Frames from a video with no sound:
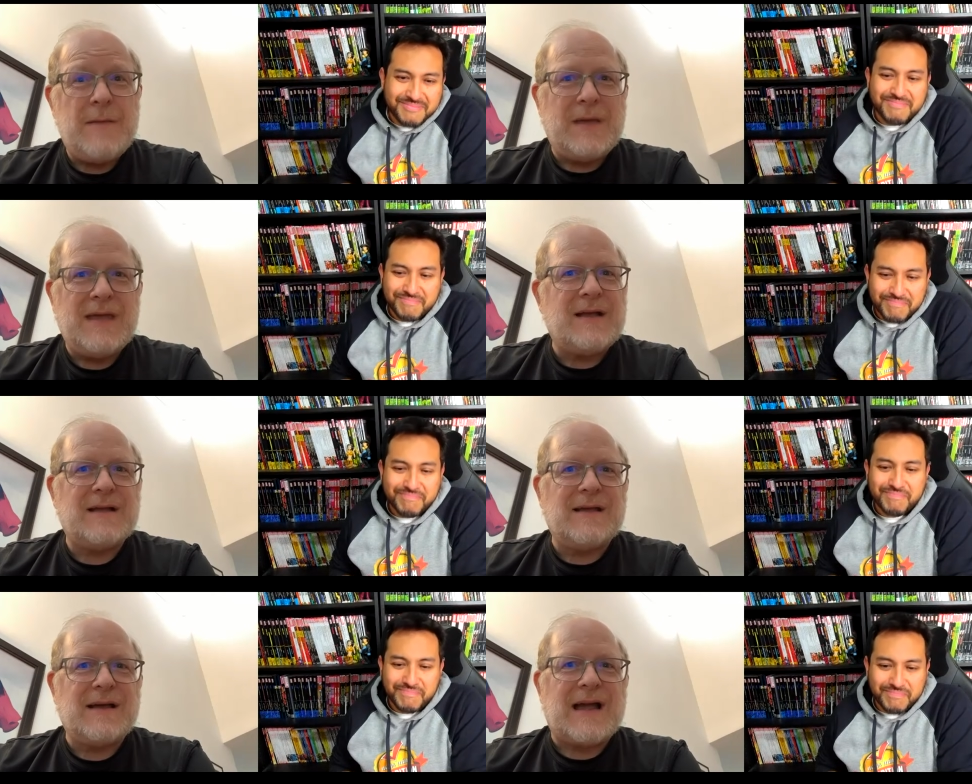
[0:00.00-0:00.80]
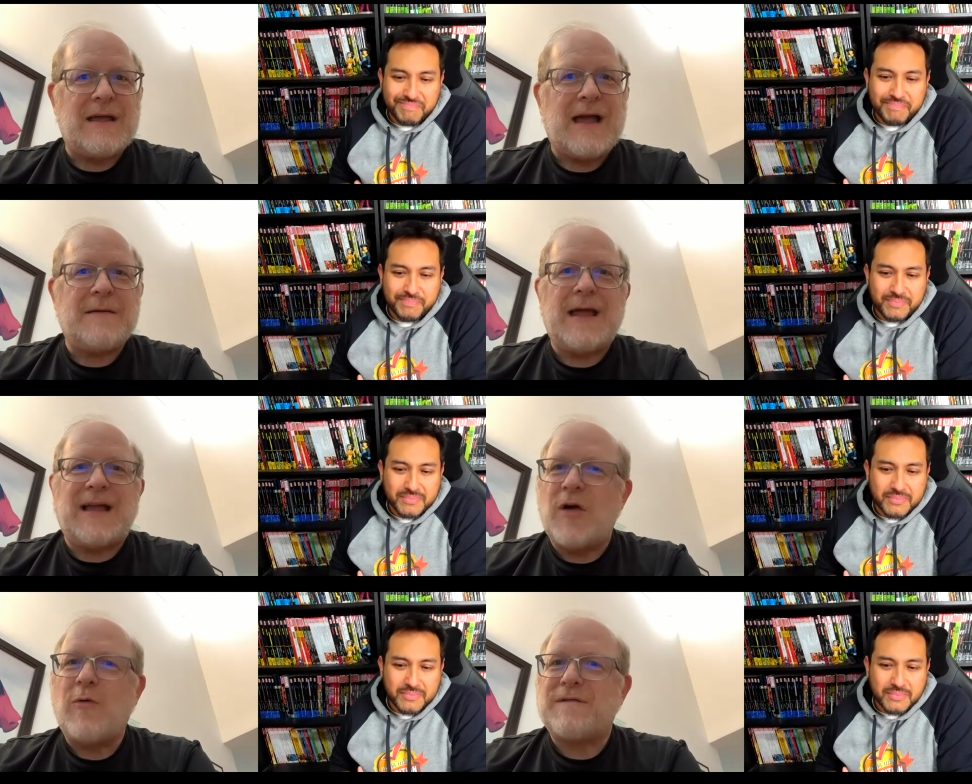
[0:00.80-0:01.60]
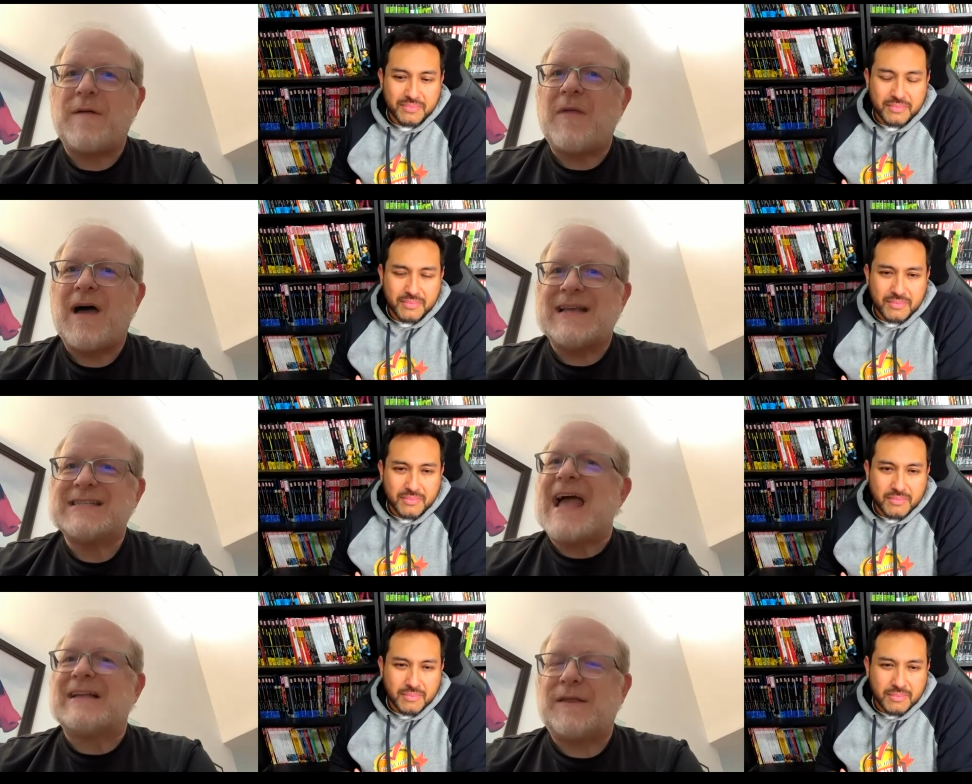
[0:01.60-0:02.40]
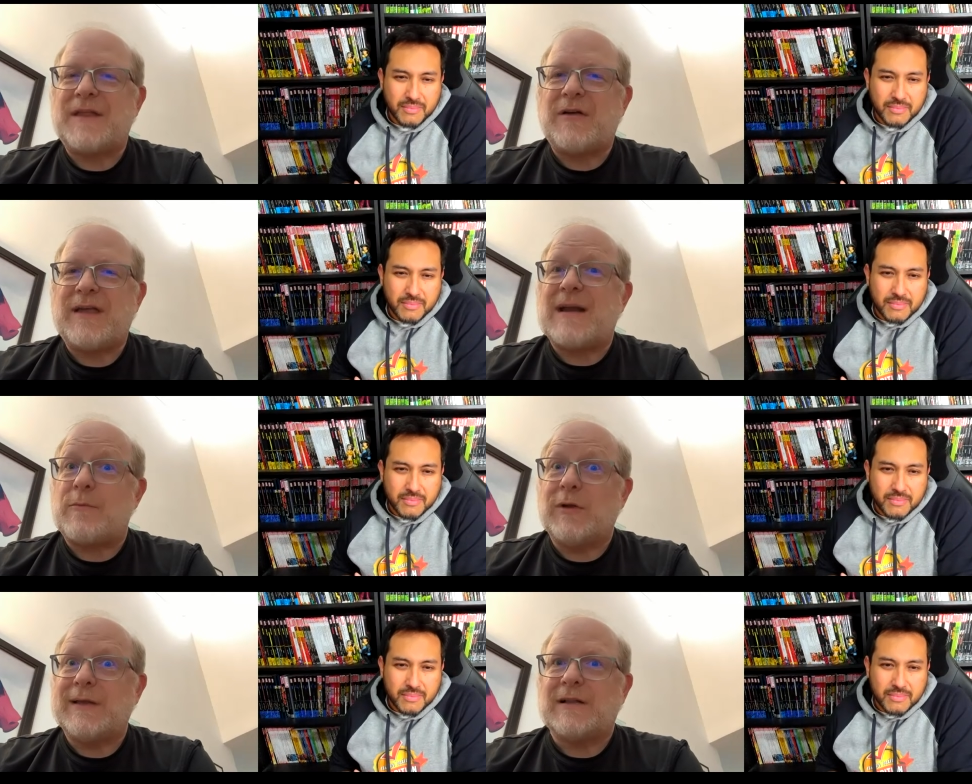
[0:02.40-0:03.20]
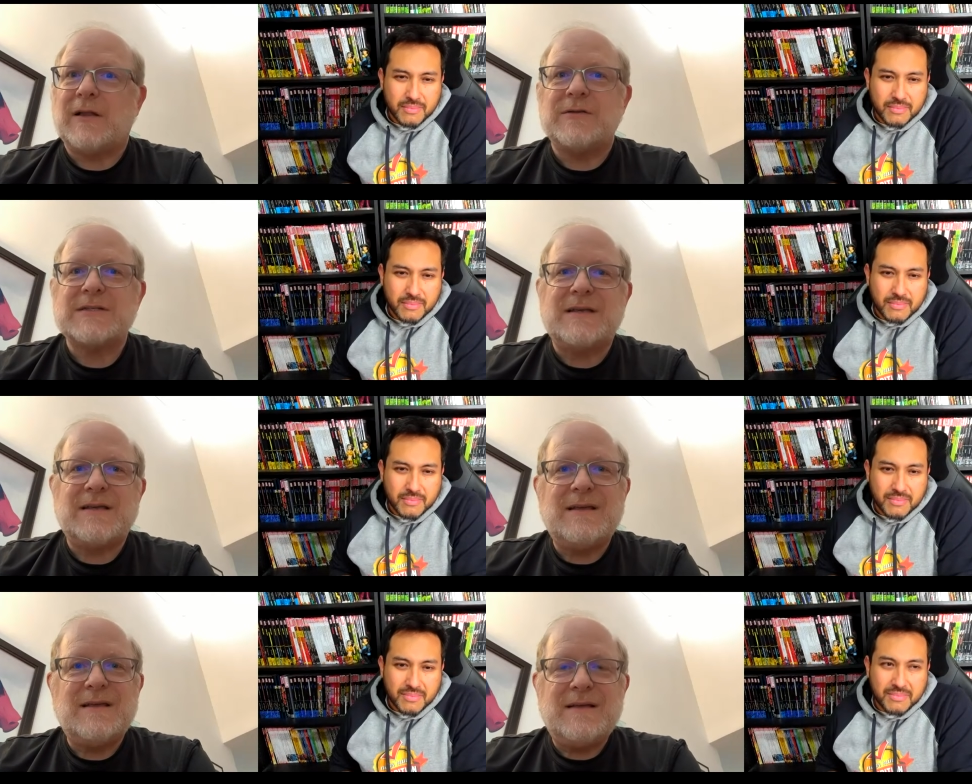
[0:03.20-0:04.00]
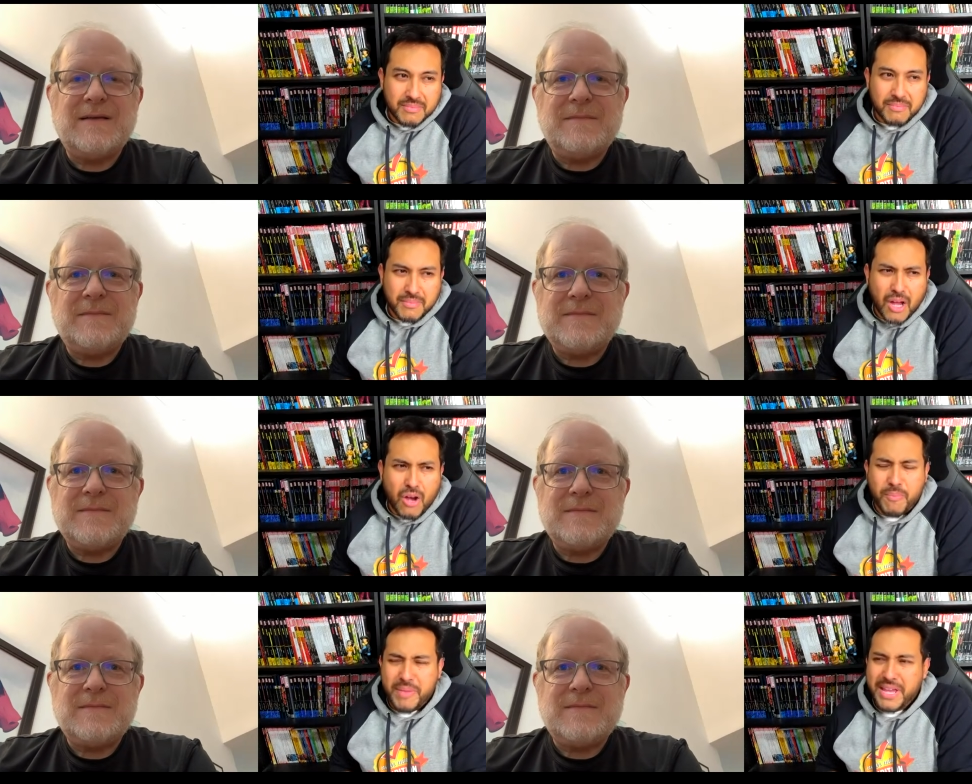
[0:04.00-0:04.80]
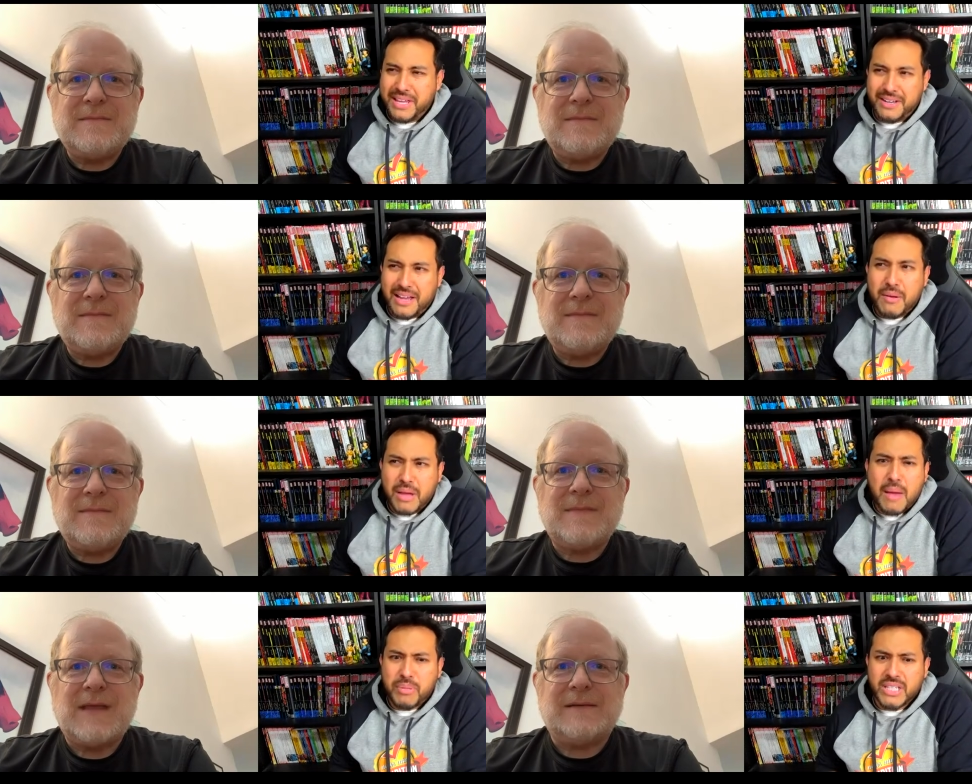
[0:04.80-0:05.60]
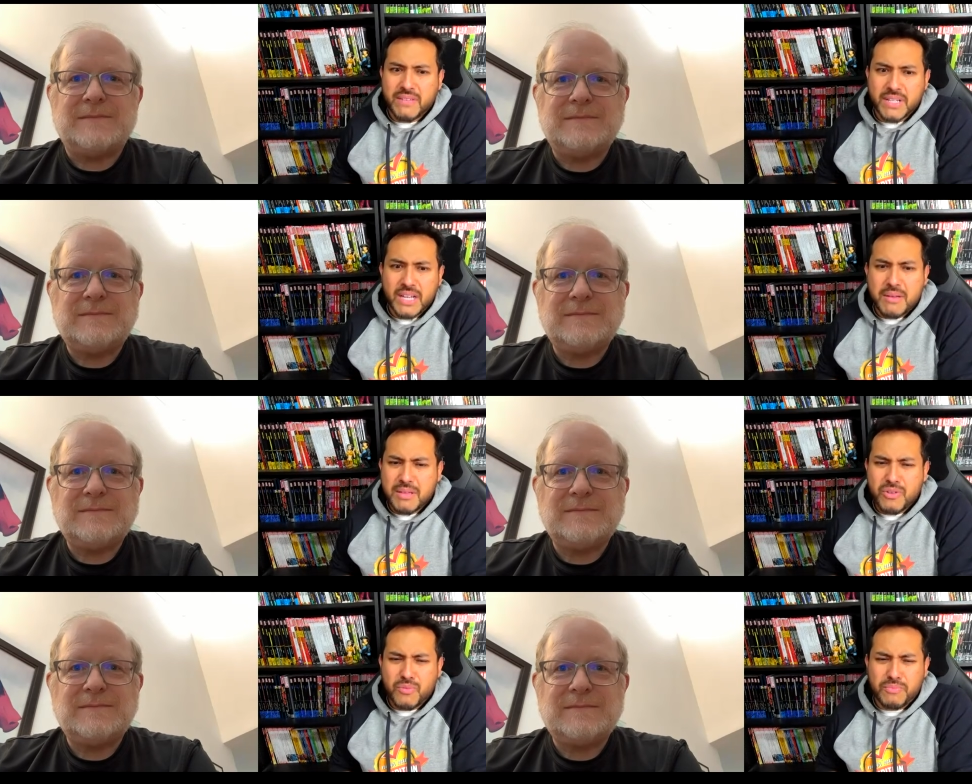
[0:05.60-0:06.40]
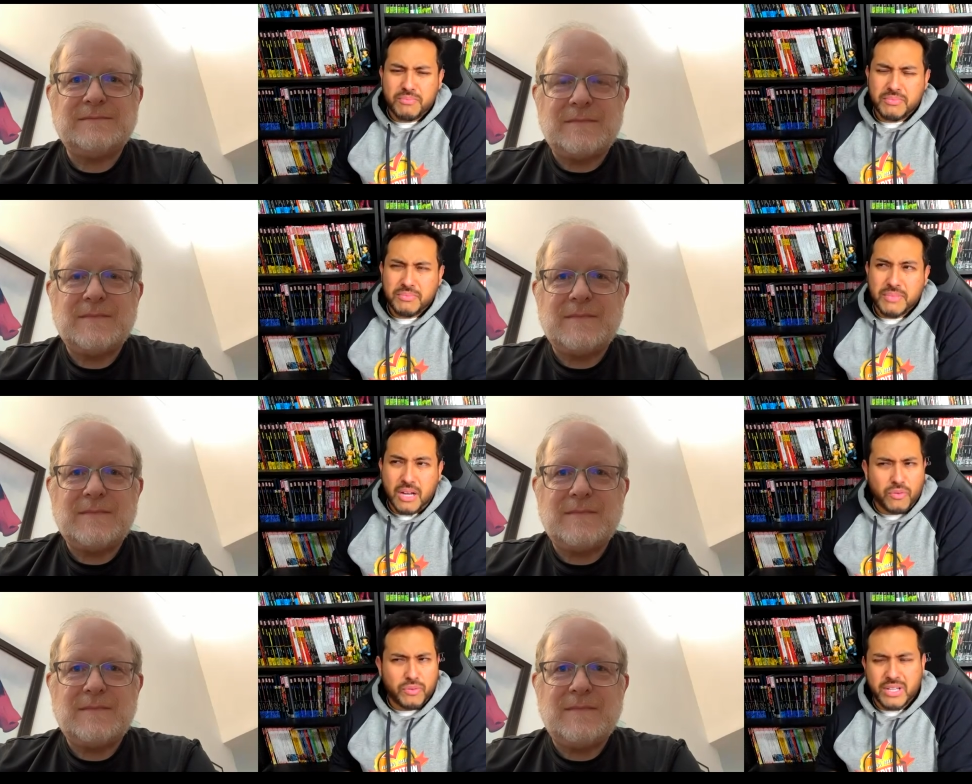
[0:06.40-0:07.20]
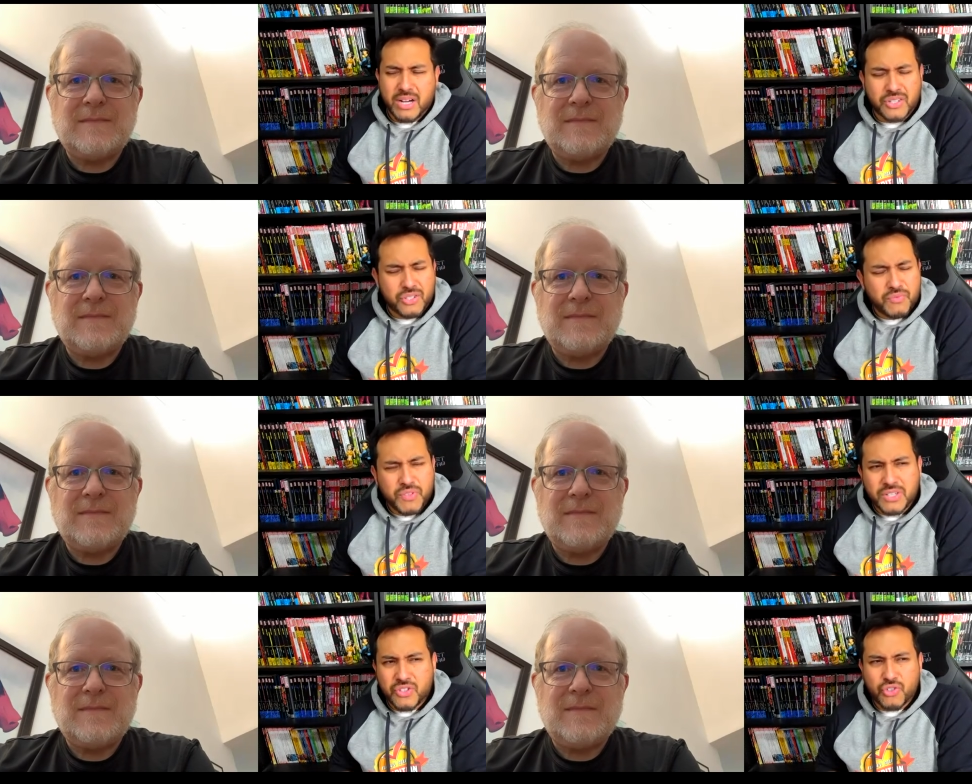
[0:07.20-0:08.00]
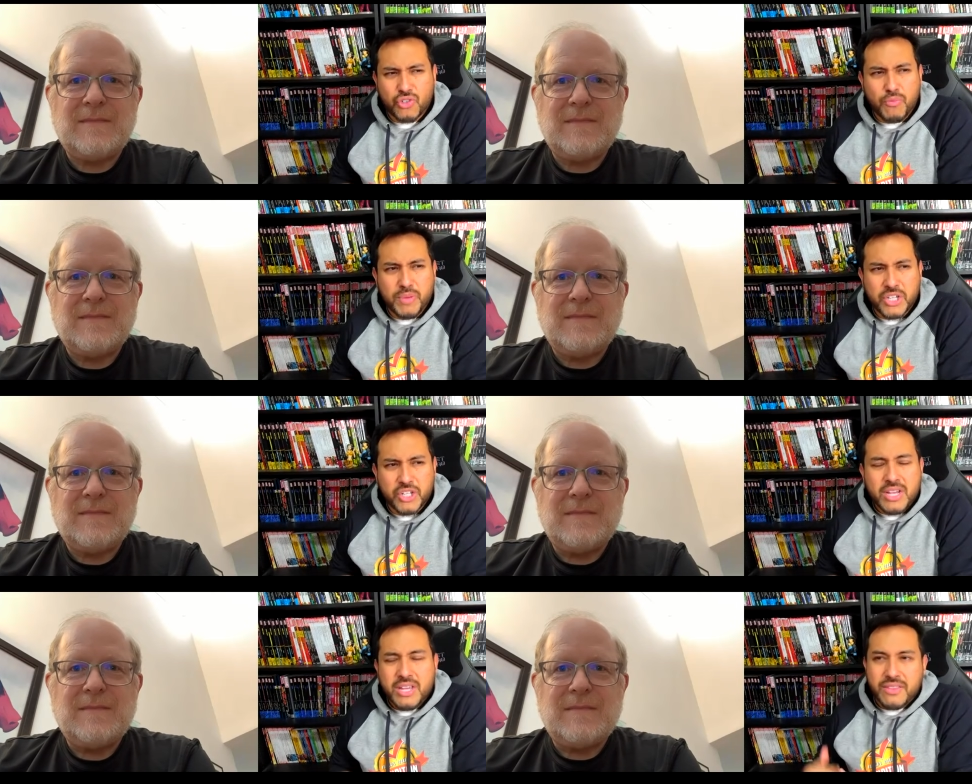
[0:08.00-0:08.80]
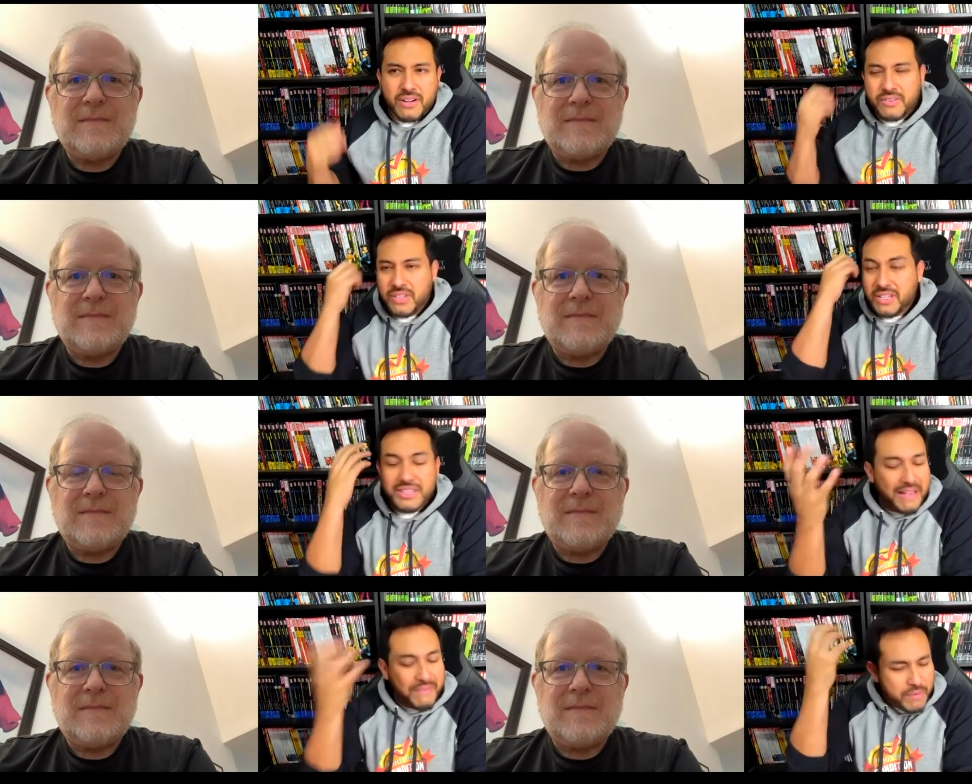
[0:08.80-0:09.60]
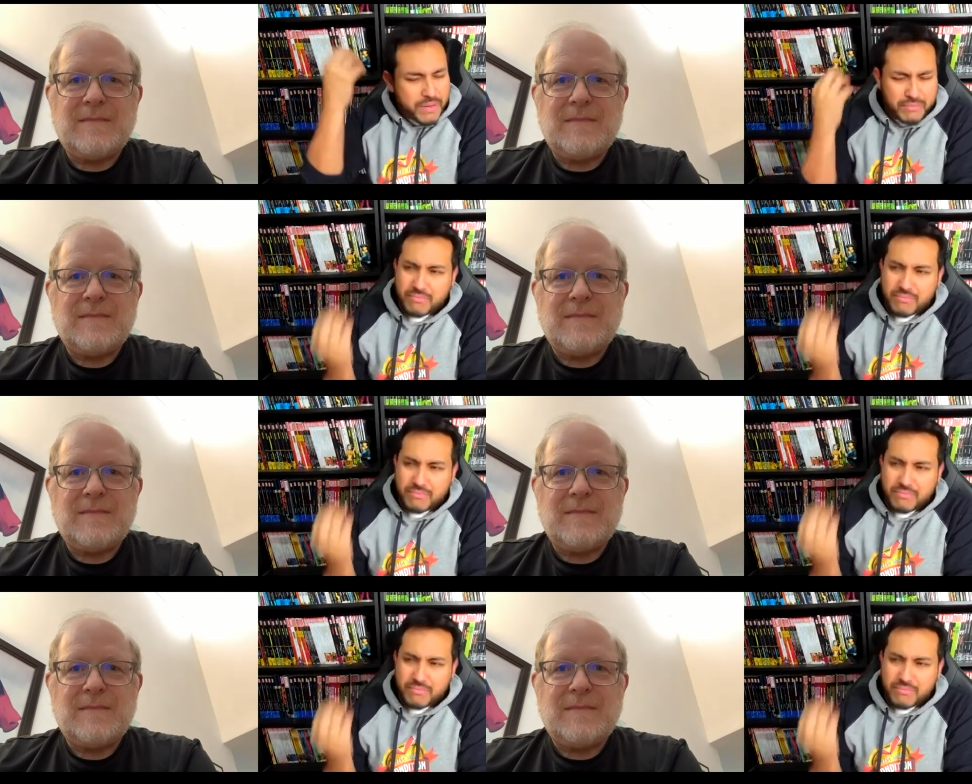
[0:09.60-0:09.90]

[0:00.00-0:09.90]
Speaker 1: be.
Speaker 2: I, I know if I'm not exactly there yet, I'm really close.
Speaker 1: Oh man,
Speaker 2: I, I
Speaker 1: believe it. I, you, oh gosh, you've done so much. There are things. Have you ever,